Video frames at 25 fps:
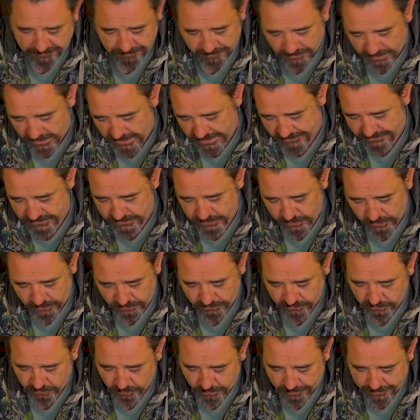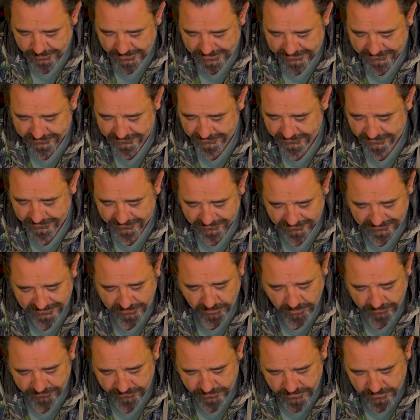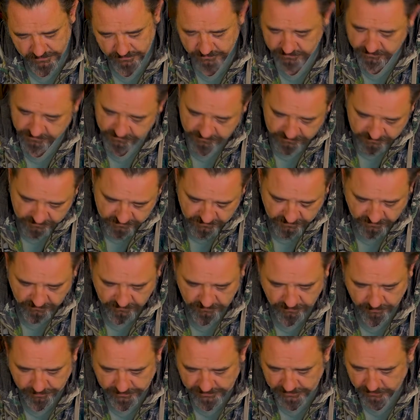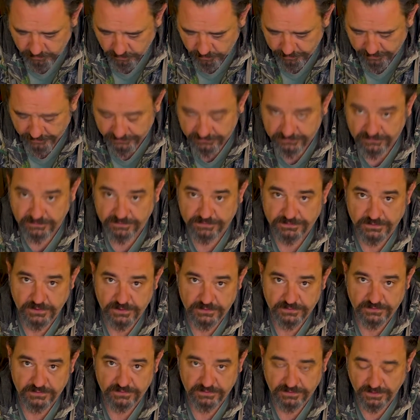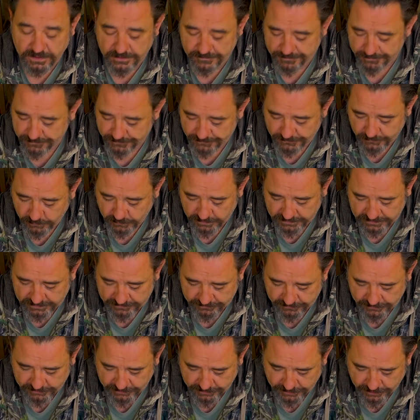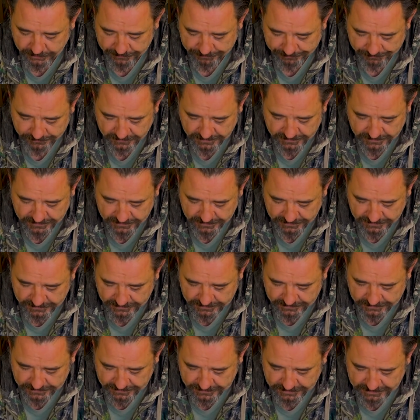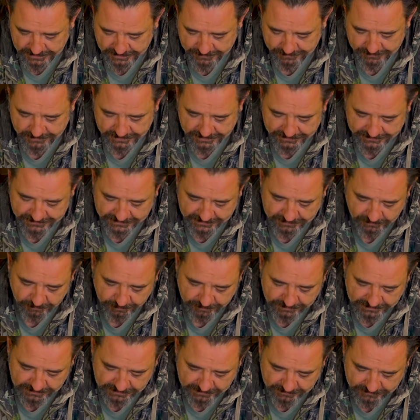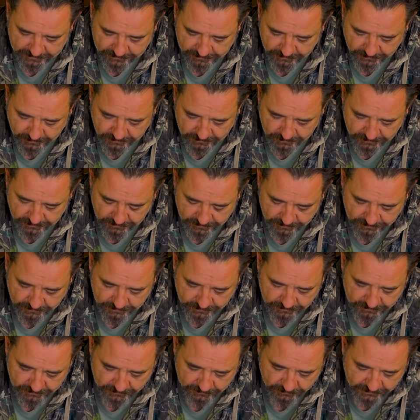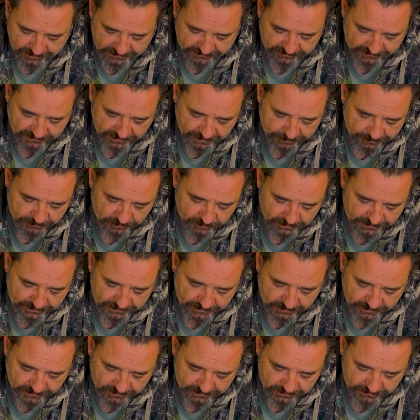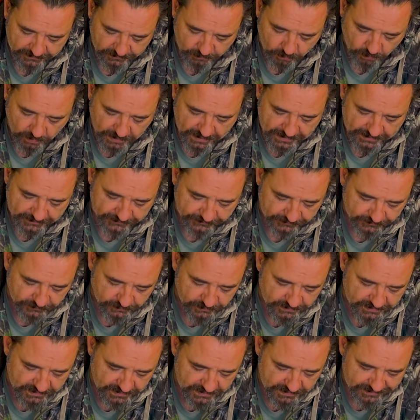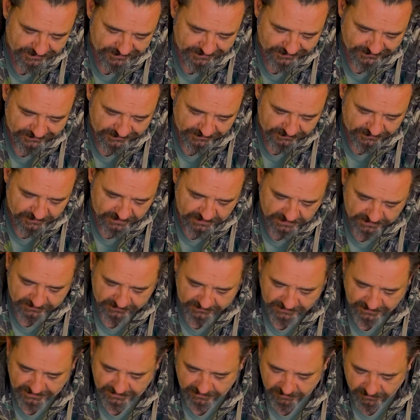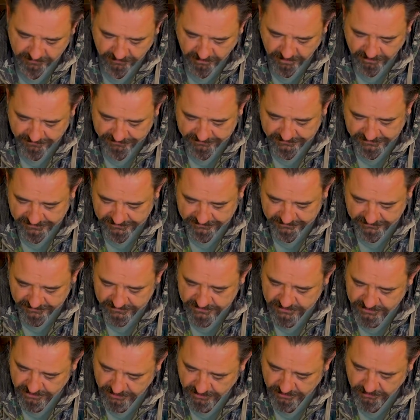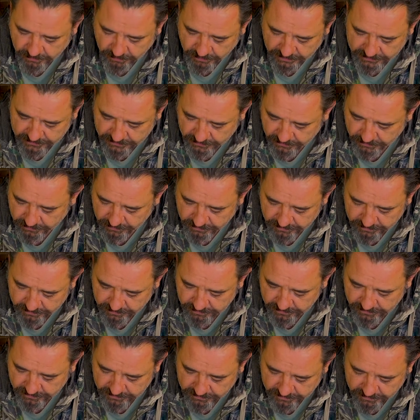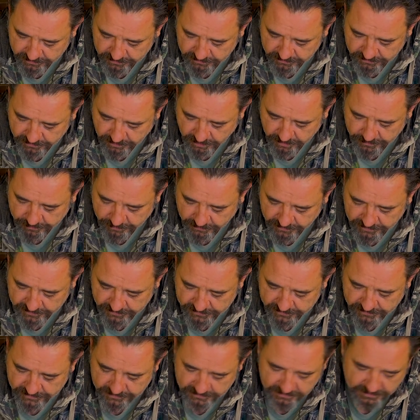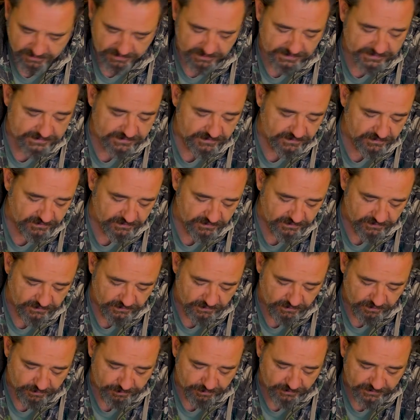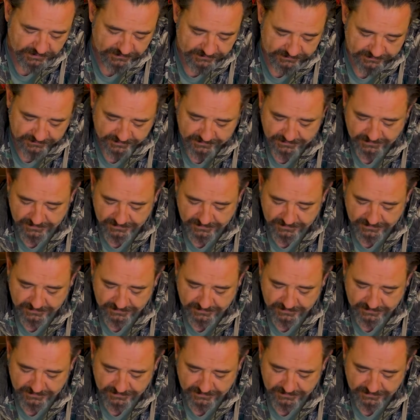I haven't used swim baits in the sea often. This will be almost a first, so we'll give it a go. And that'll be the reason I'm doing the wire through here, because if you get something half decent, you're going to want your toe point connected to your hook points,